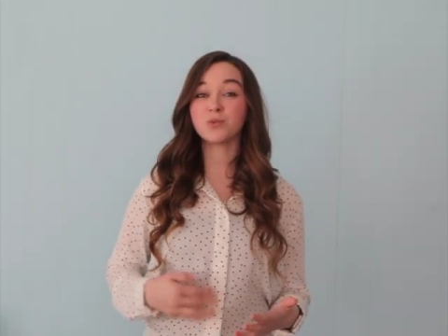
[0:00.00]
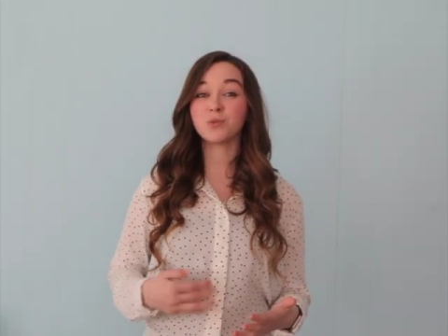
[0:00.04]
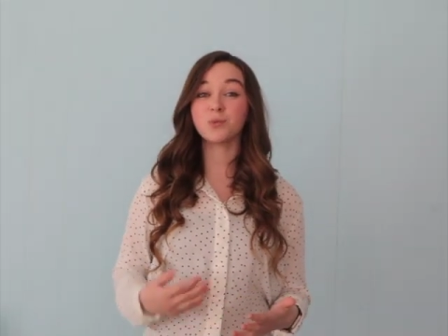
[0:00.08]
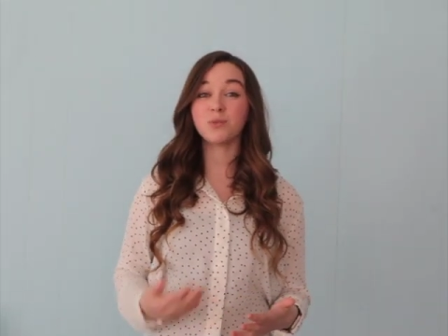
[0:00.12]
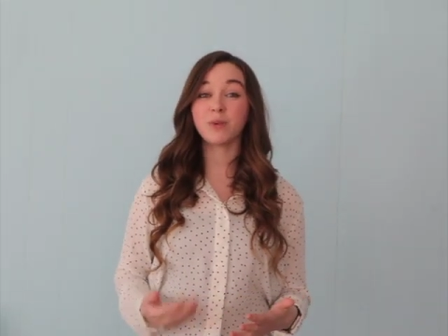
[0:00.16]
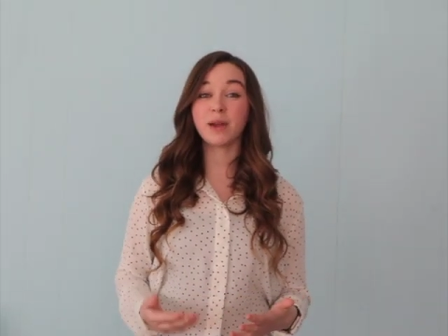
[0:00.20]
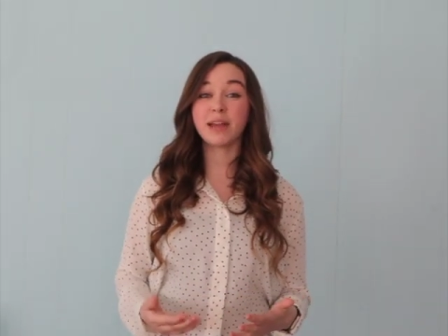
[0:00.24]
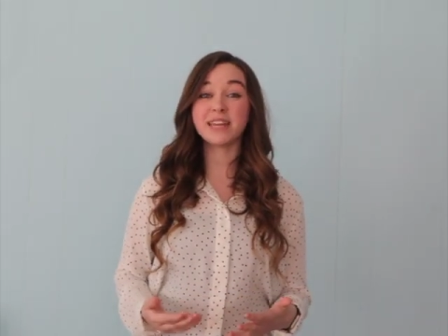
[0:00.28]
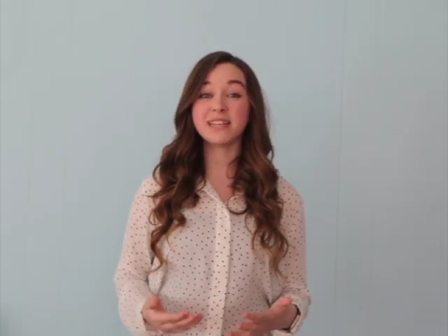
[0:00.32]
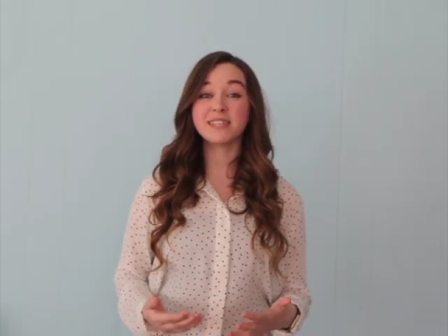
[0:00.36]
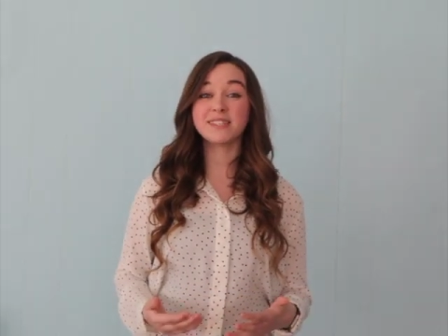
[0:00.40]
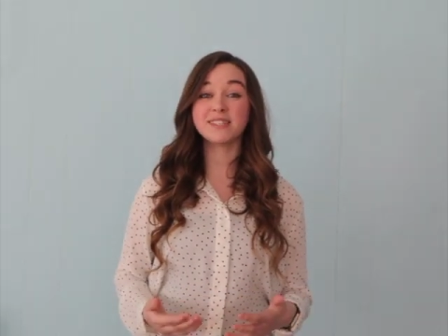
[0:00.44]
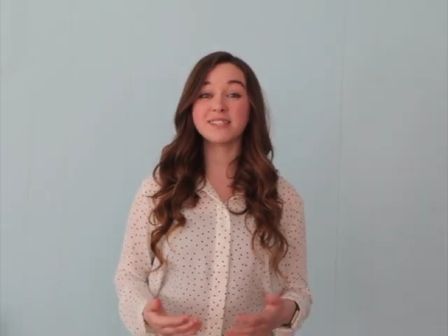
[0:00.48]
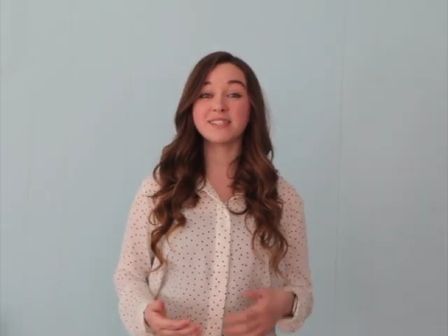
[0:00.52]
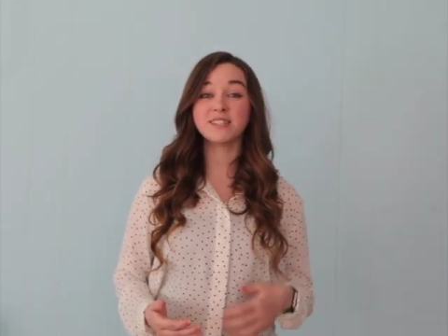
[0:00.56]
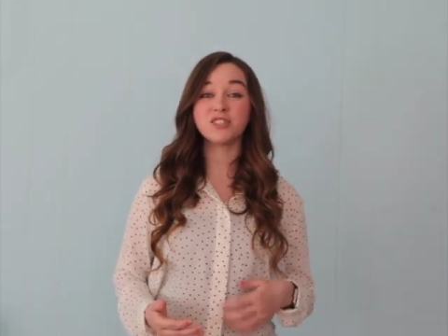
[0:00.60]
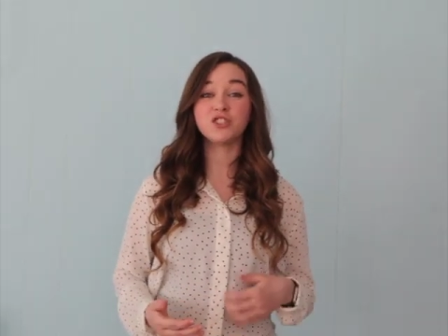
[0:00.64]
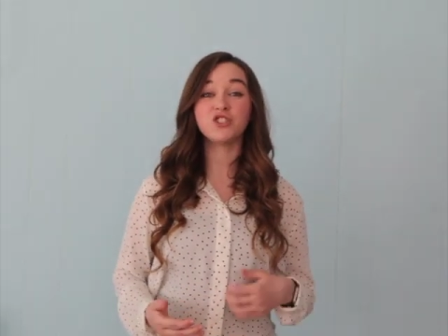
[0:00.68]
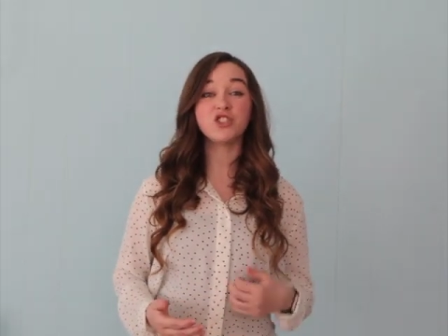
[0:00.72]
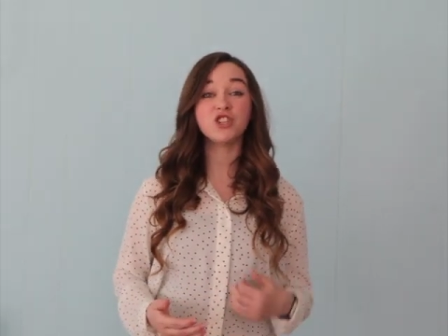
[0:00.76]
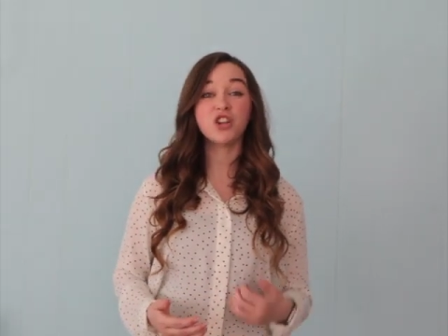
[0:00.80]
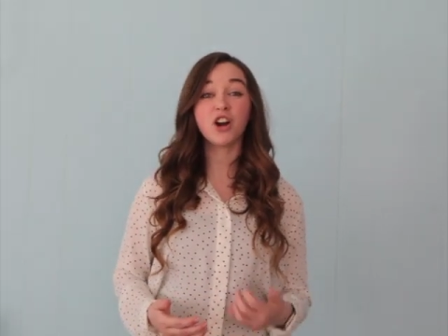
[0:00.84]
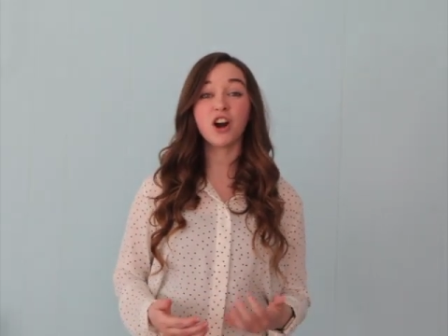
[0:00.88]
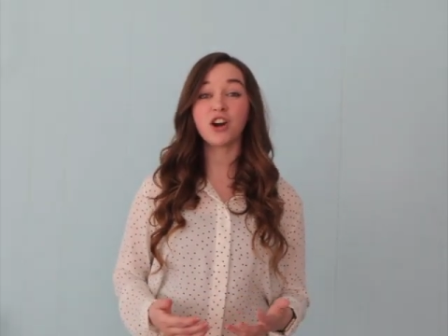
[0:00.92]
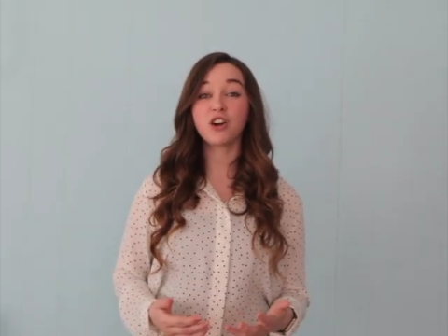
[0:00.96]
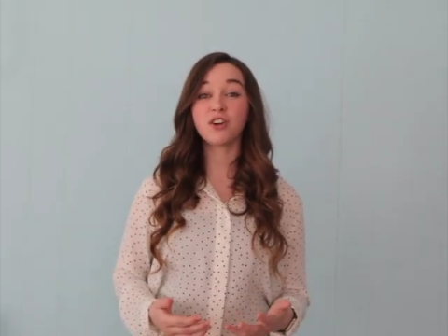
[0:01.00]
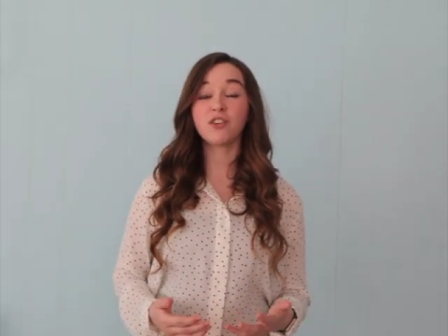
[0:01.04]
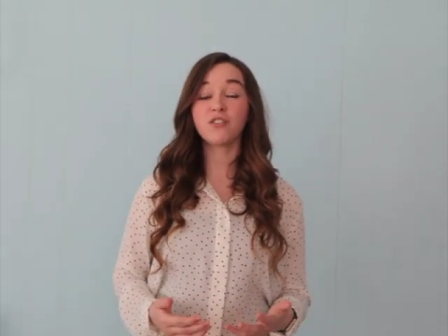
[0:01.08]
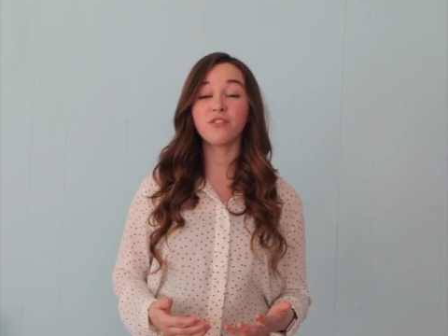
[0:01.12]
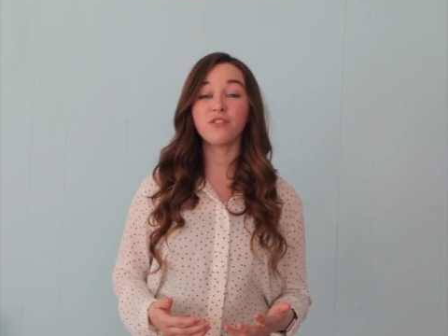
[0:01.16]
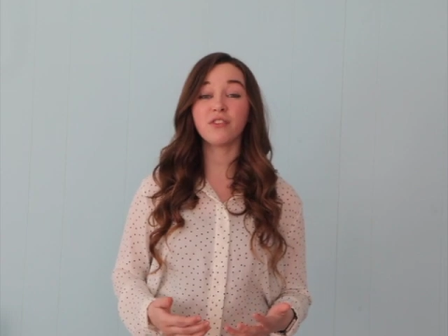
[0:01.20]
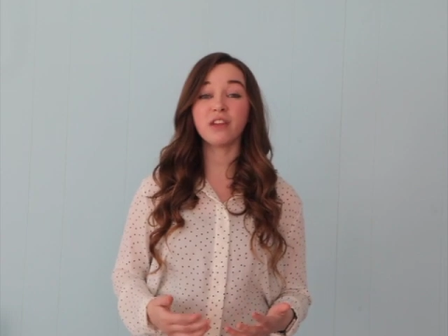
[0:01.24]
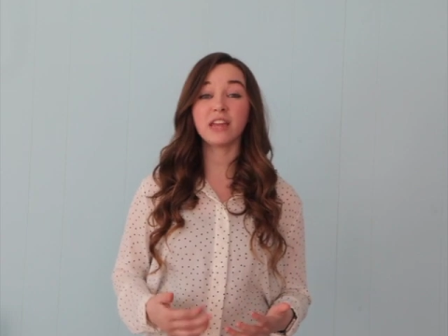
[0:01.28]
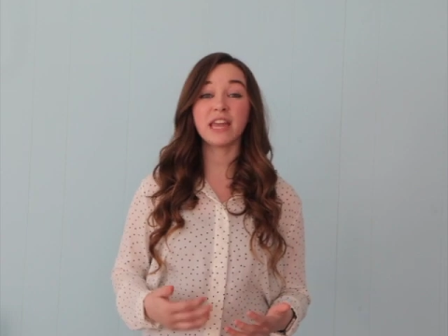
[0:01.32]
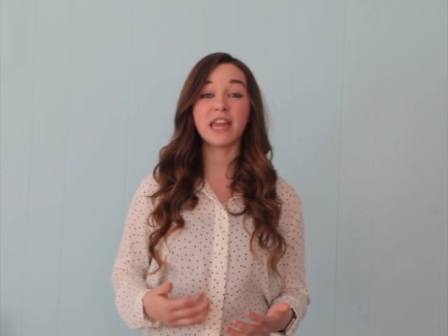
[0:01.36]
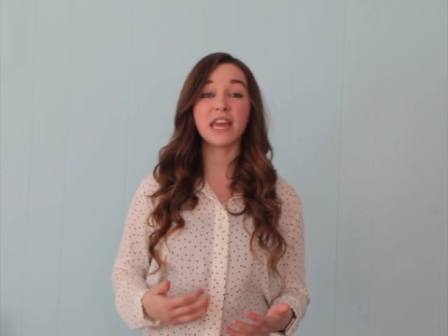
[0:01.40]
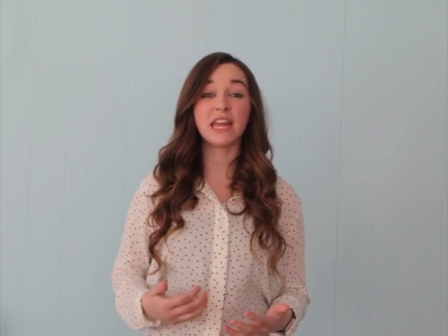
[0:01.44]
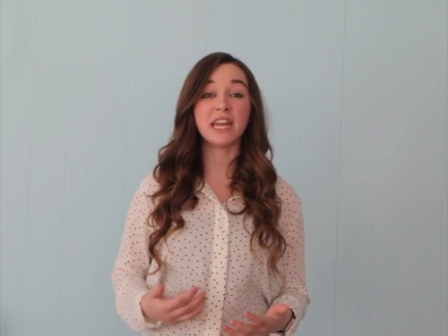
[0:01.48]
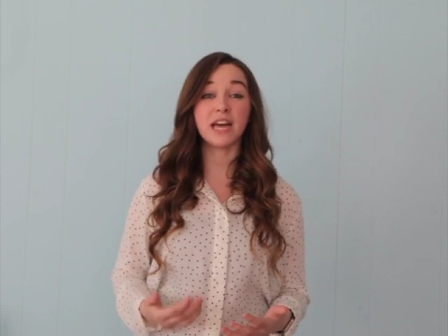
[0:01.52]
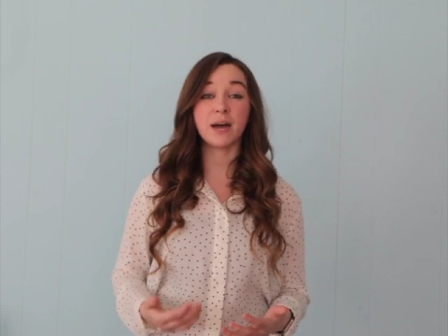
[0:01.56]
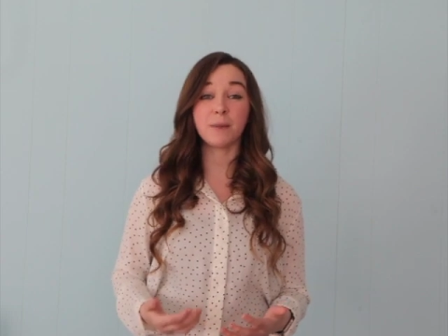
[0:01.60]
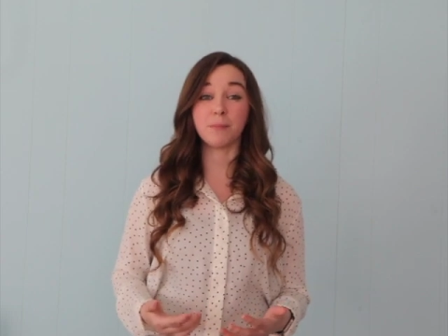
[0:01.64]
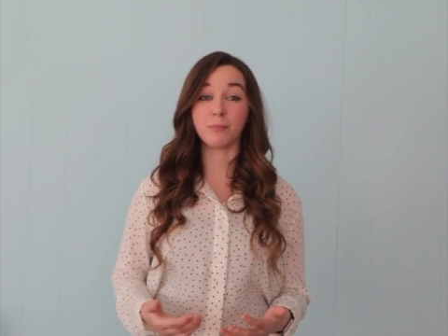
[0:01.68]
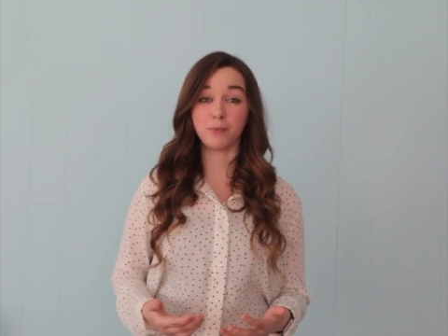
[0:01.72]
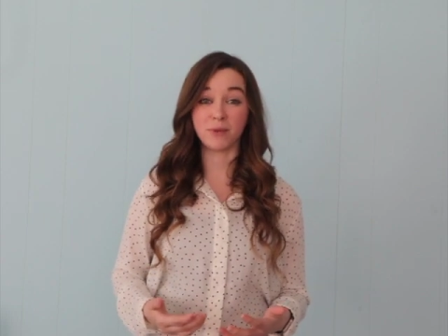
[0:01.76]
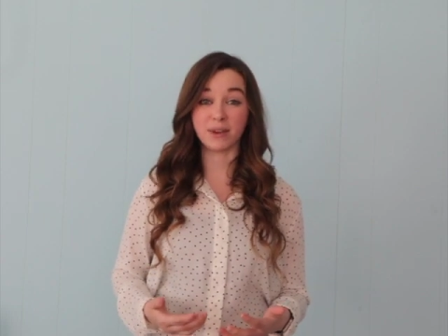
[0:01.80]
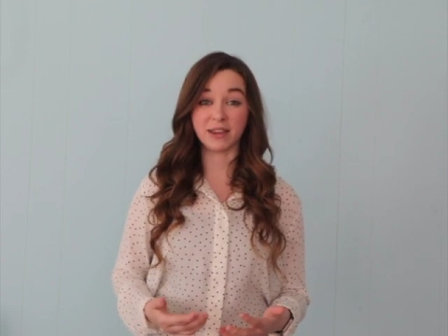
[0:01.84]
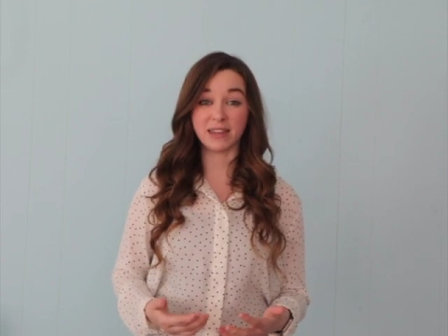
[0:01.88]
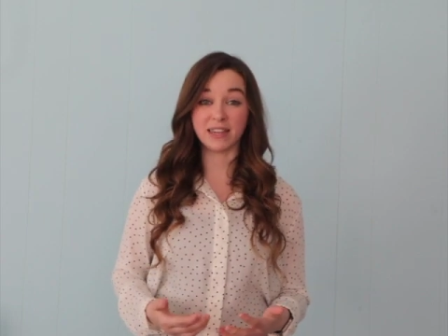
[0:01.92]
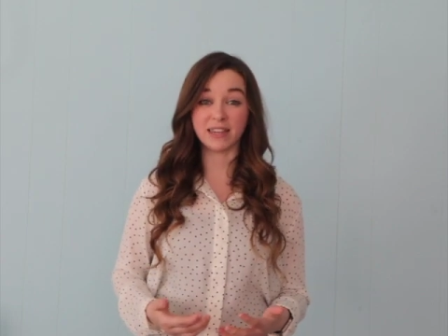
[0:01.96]
race, geography, and
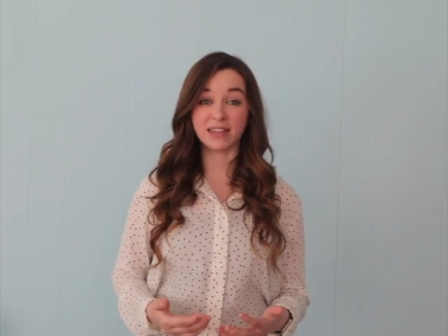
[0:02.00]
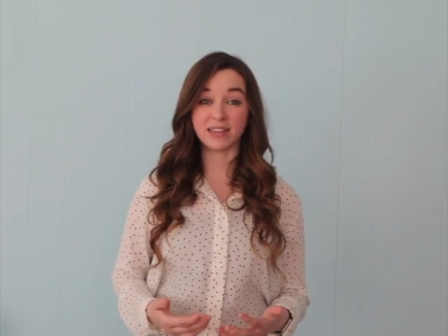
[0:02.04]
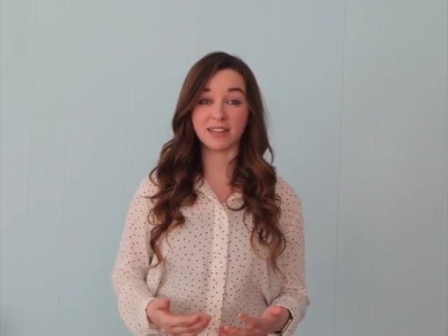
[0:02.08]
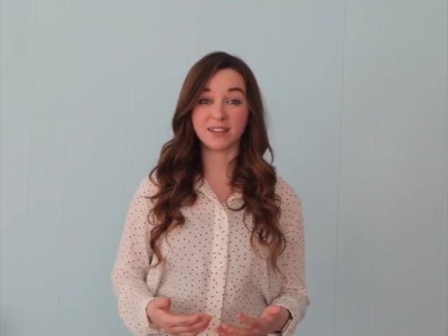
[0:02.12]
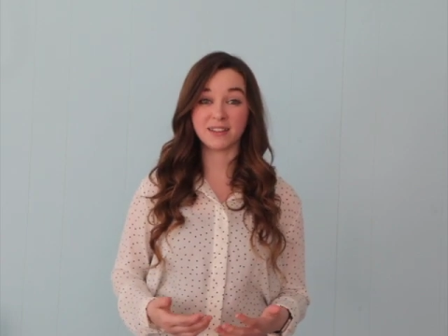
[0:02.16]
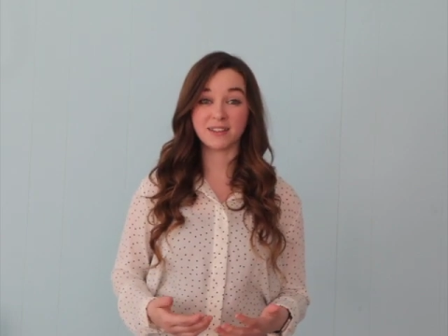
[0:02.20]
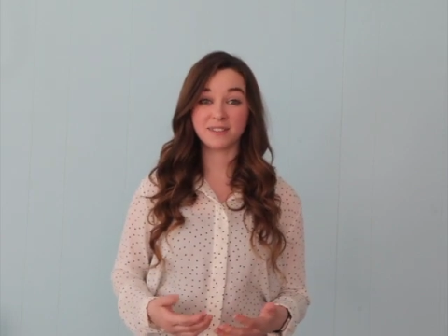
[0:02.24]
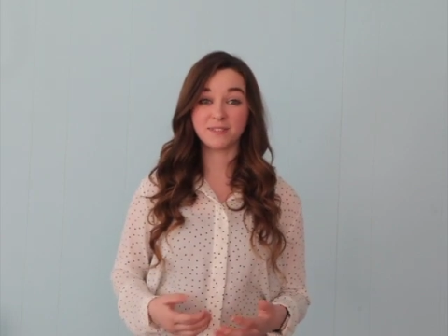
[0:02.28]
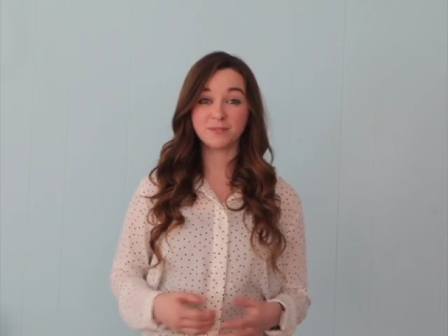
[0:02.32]
upbringing.